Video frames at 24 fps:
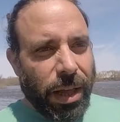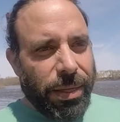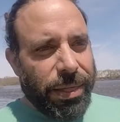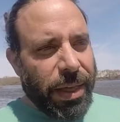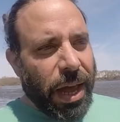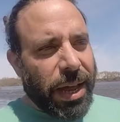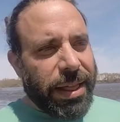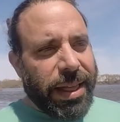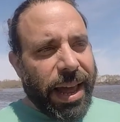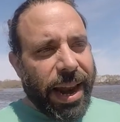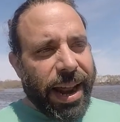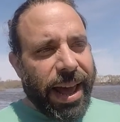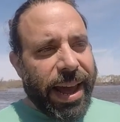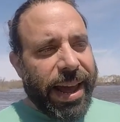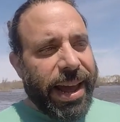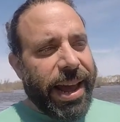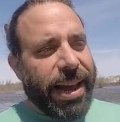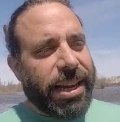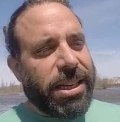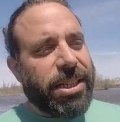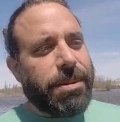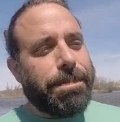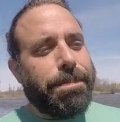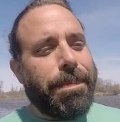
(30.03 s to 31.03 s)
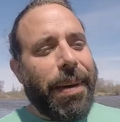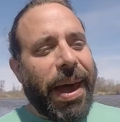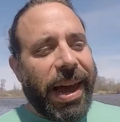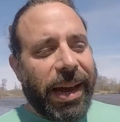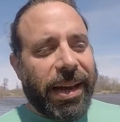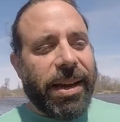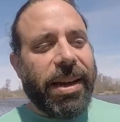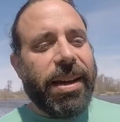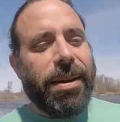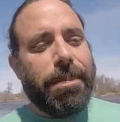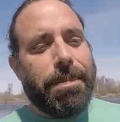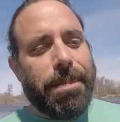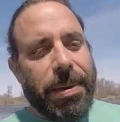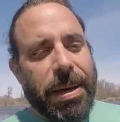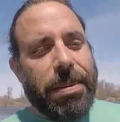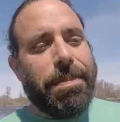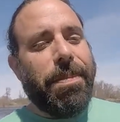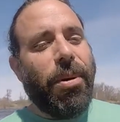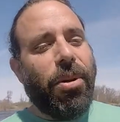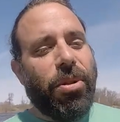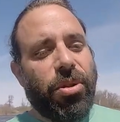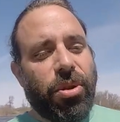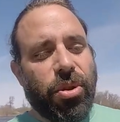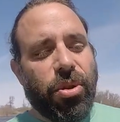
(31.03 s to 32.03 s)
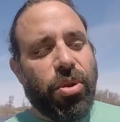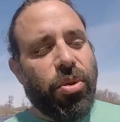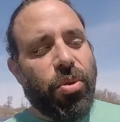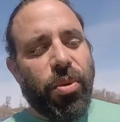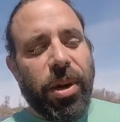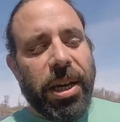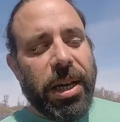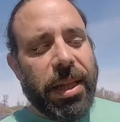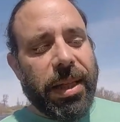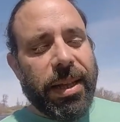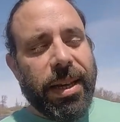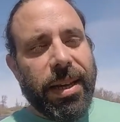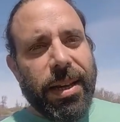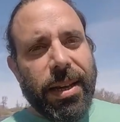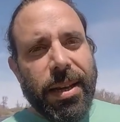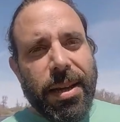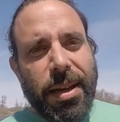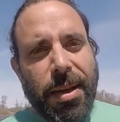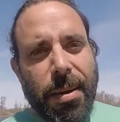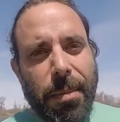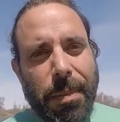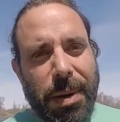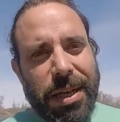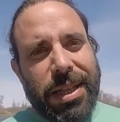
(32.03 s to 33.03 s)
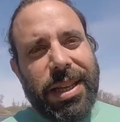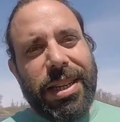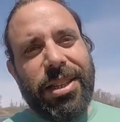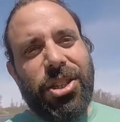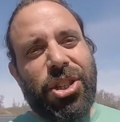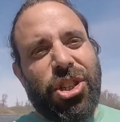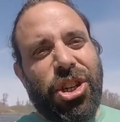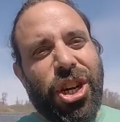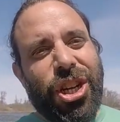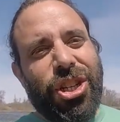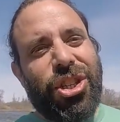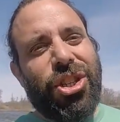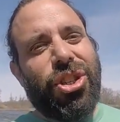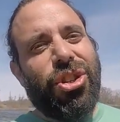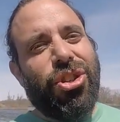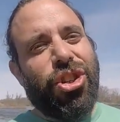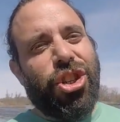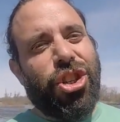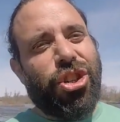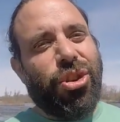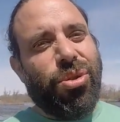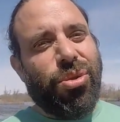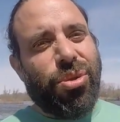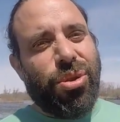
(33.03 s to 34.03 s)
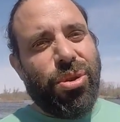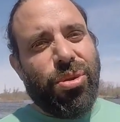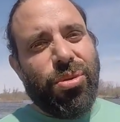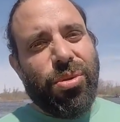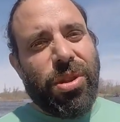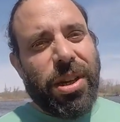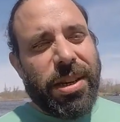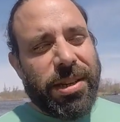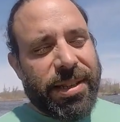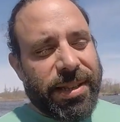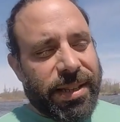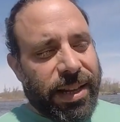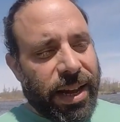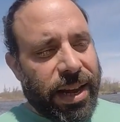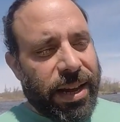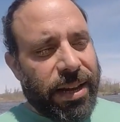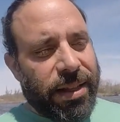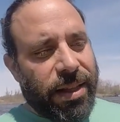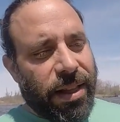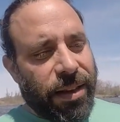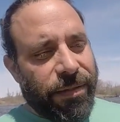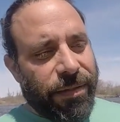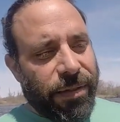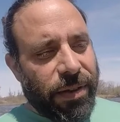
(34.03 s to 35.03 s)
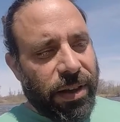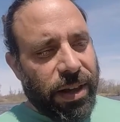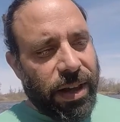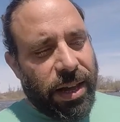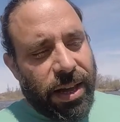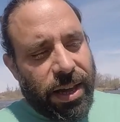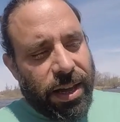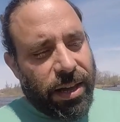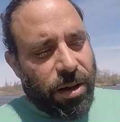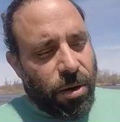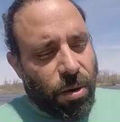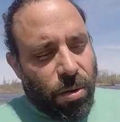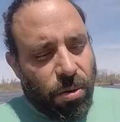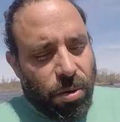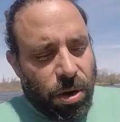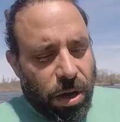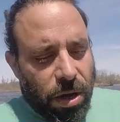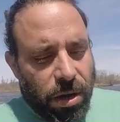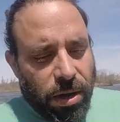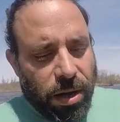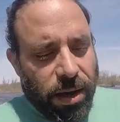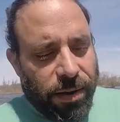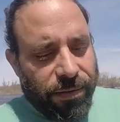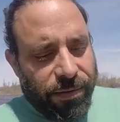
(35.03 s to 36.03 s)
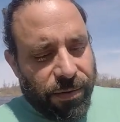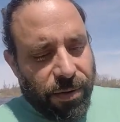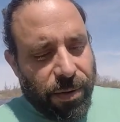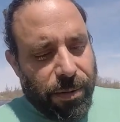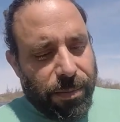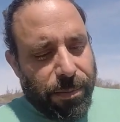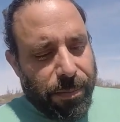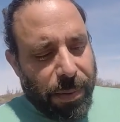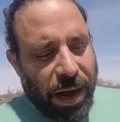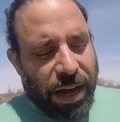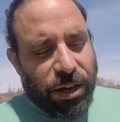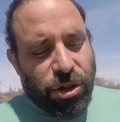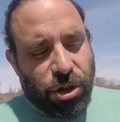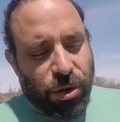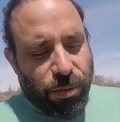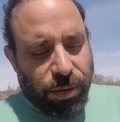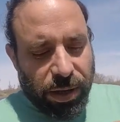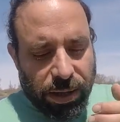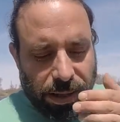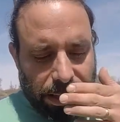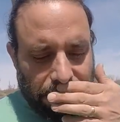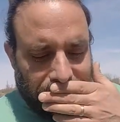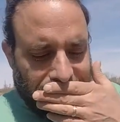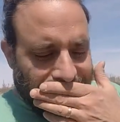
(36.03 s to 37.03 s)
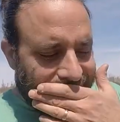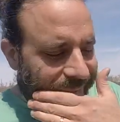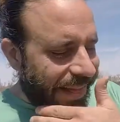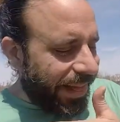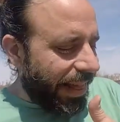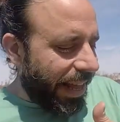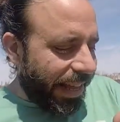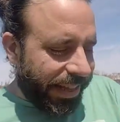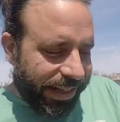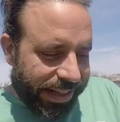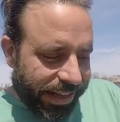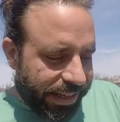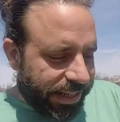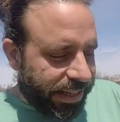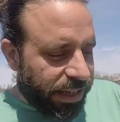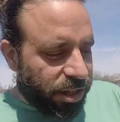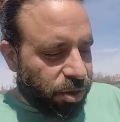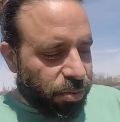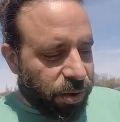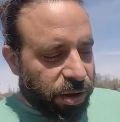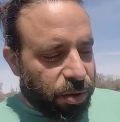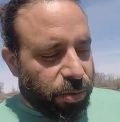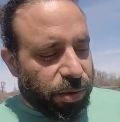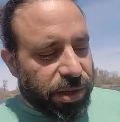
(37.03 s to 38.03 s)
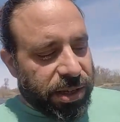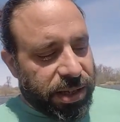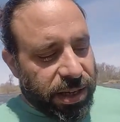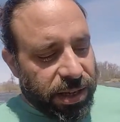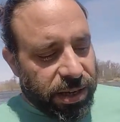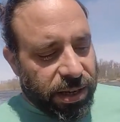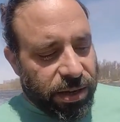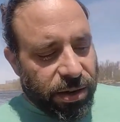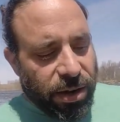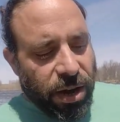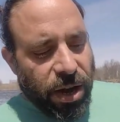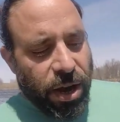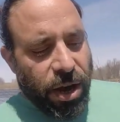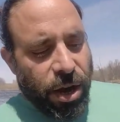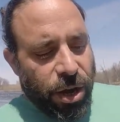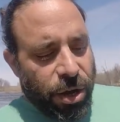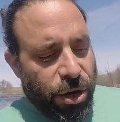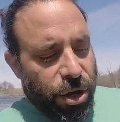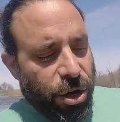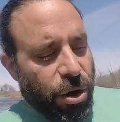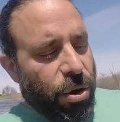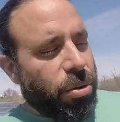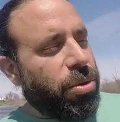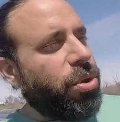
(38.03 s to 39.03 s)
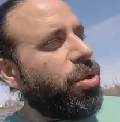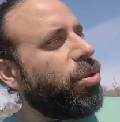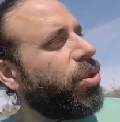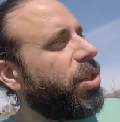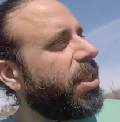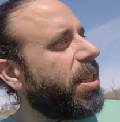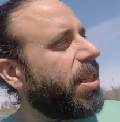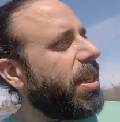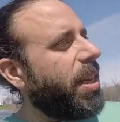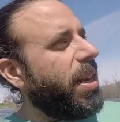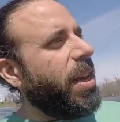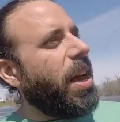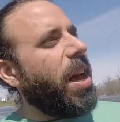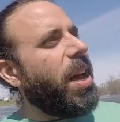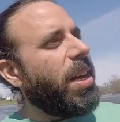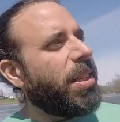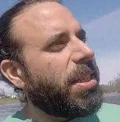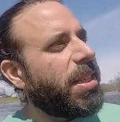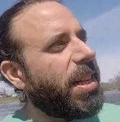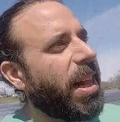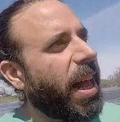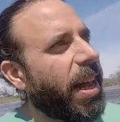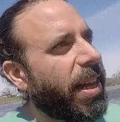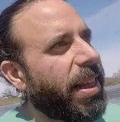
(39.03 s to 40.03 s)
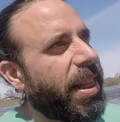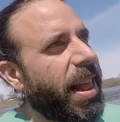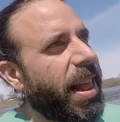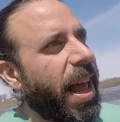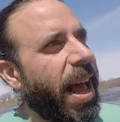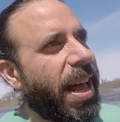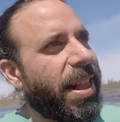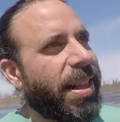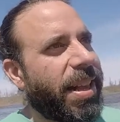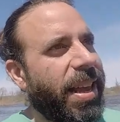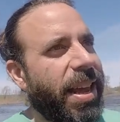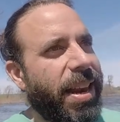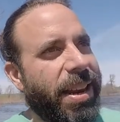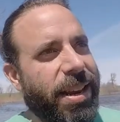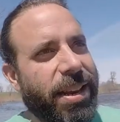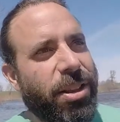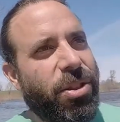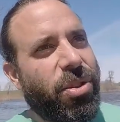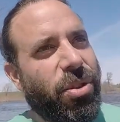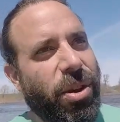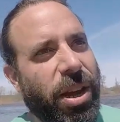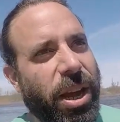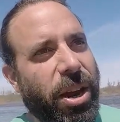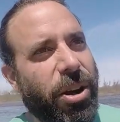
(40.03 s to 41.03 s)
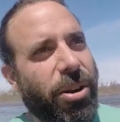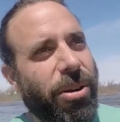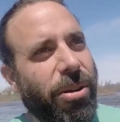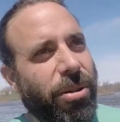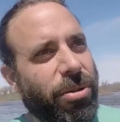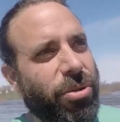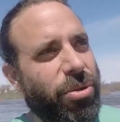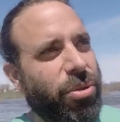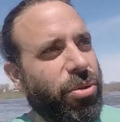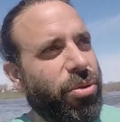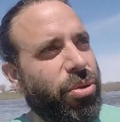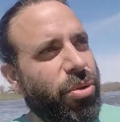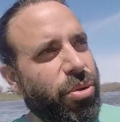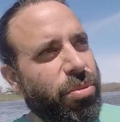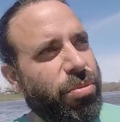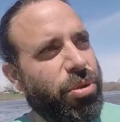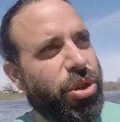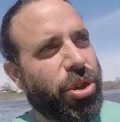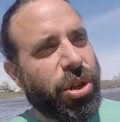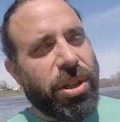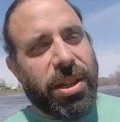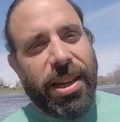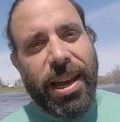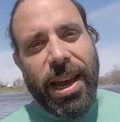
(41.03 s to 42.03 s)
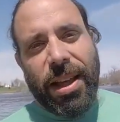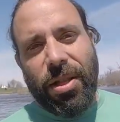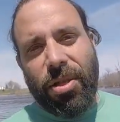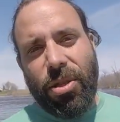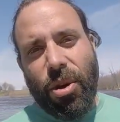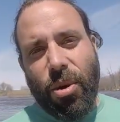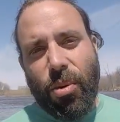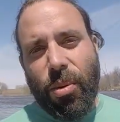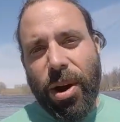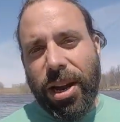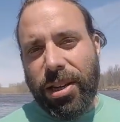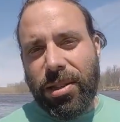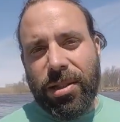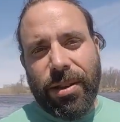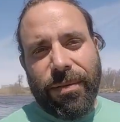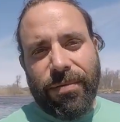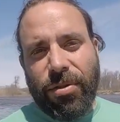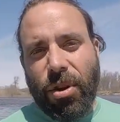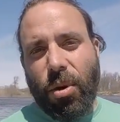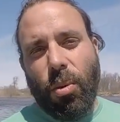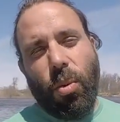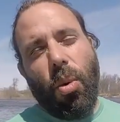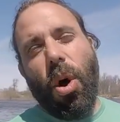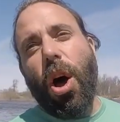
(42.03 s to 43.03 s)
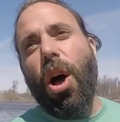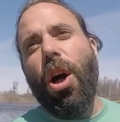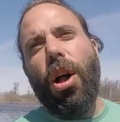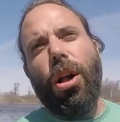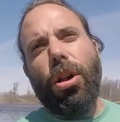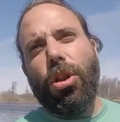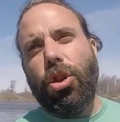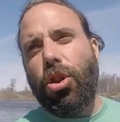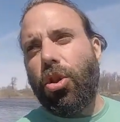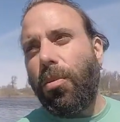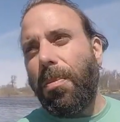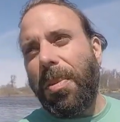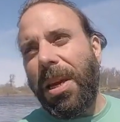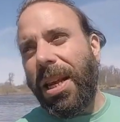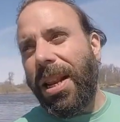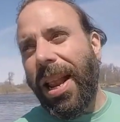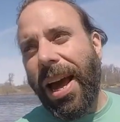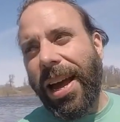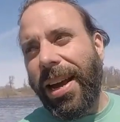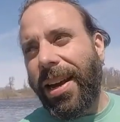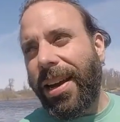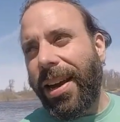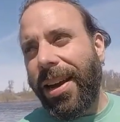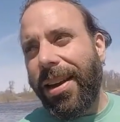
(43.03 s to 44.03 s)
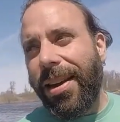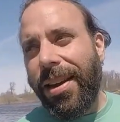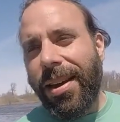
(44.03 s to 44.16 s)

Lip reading: not that I expect people to do it, but it's just to show you the state of ego of the majority of this is what we see. To see us like that getting together on YouTube should get the rest of the world to be like